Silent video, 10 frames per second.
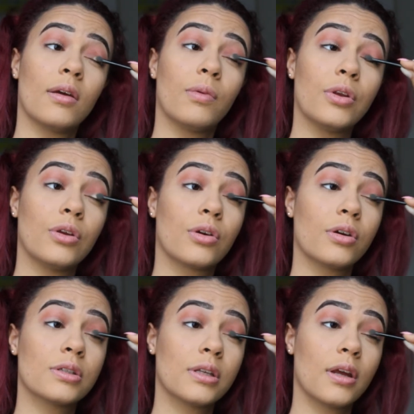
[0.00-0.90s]
When you
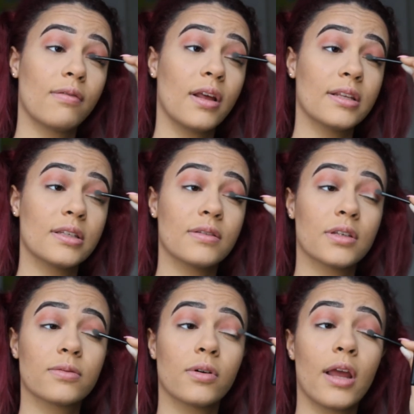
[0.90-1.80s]
go to their relatives
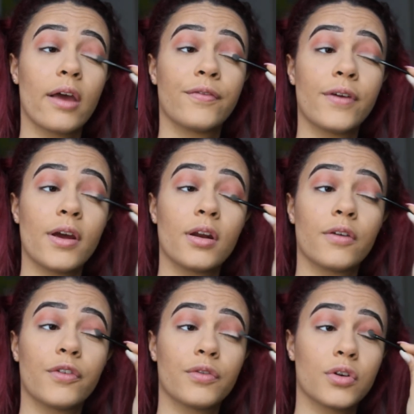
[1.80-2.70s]
as well, like, fair
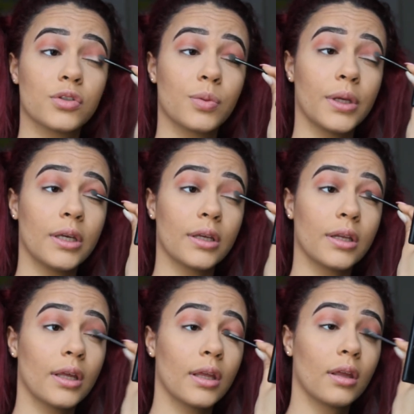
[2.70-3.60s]
enough if you're
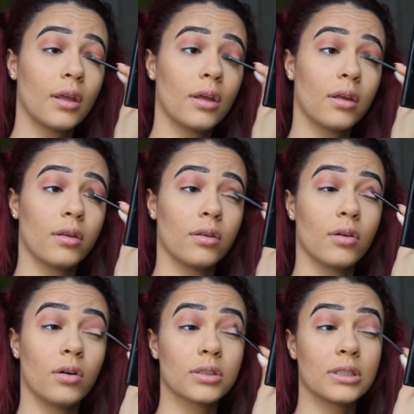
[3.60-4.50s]
tweeting it,
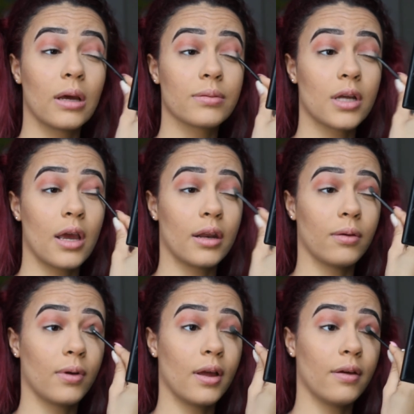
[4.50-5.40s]
you're Snapchatting
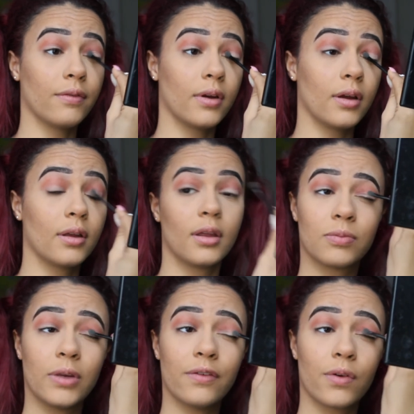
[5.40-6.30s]
it, whatever.
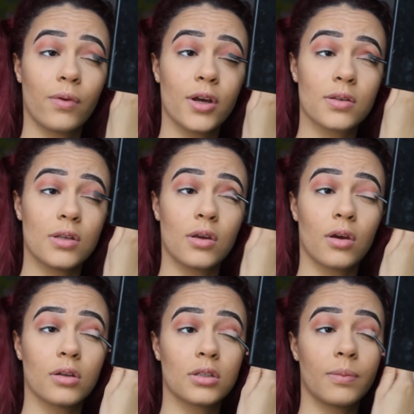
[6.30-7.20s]
Even worse when you
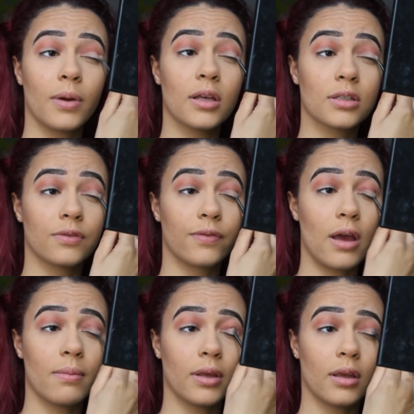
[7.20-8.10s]
go to the person's
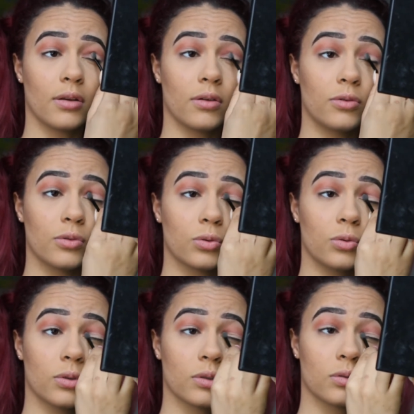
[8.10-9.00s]
family and you're all
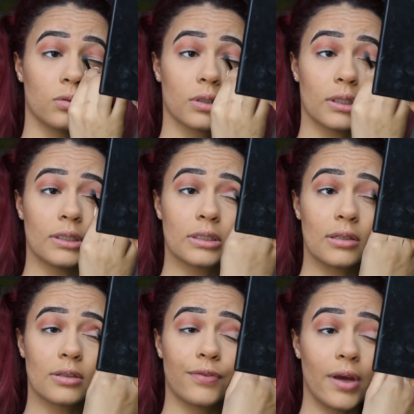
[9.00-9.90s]
talking. These
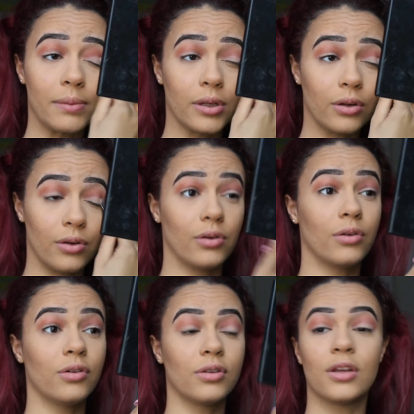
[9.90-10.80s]
times the family
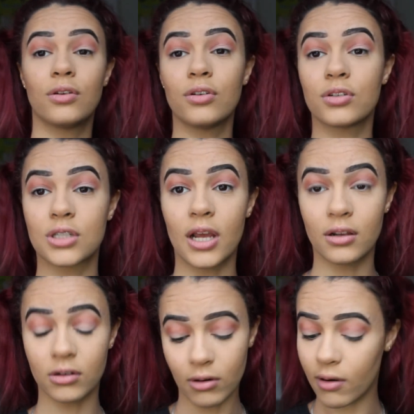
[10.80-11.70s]
know, they know you're
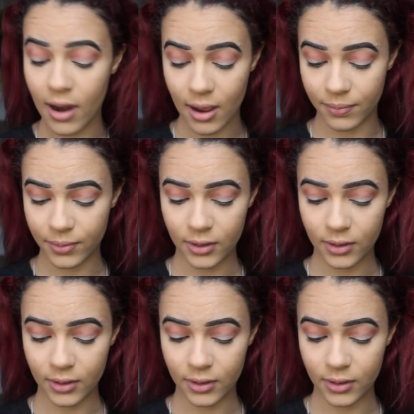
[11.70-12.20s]
chatting crap.